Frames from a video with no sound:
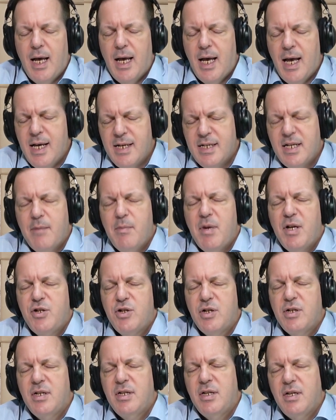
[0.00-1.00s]
as I
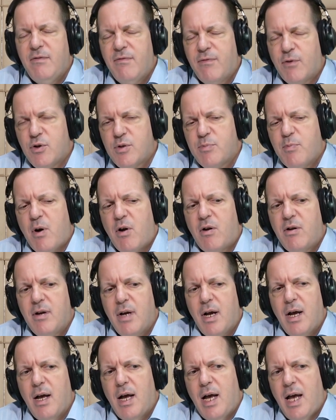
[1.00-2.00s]
mentioned in the first part,
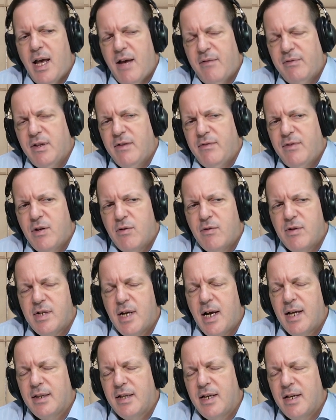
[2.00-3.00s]
I have lived here in
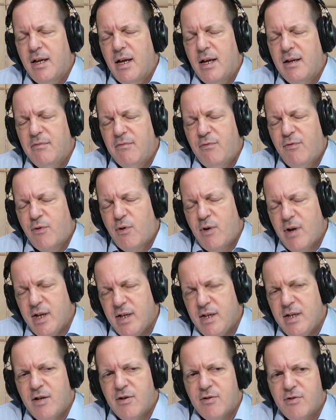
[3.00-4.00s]
Thailand for
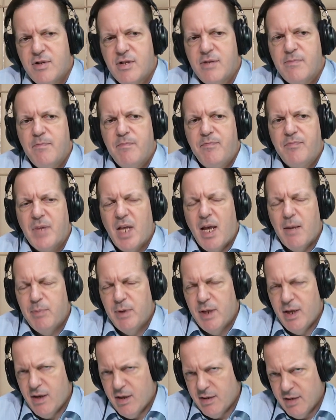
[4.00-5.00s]
8 years. I
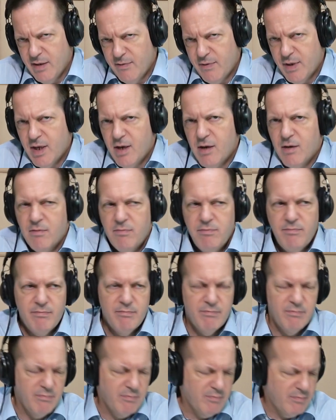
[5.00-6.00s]
plan on living here
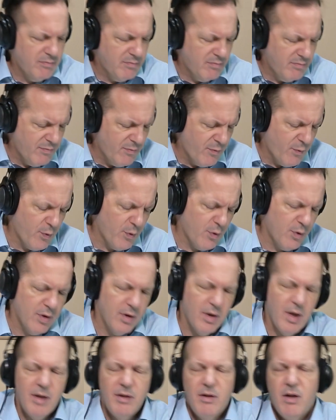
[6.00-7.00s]
for a
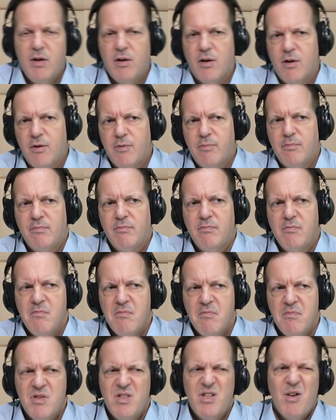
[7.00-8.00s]
lot longer.
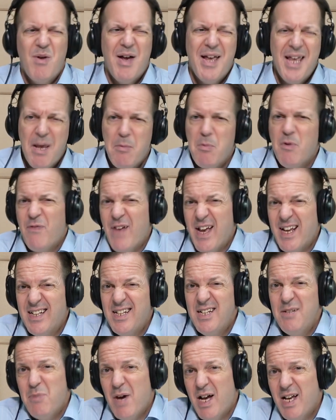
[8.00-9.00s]
So I am
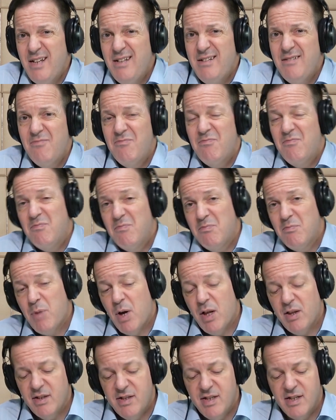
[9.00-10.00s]
affected by
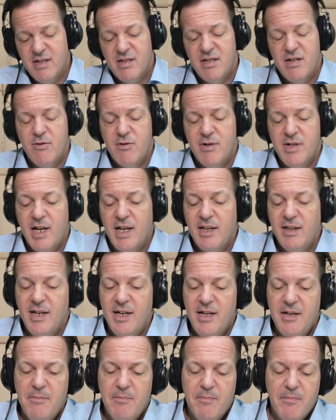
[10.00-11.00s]
politics here in
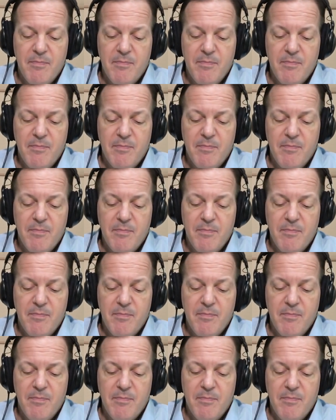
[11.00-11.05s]
Thailand.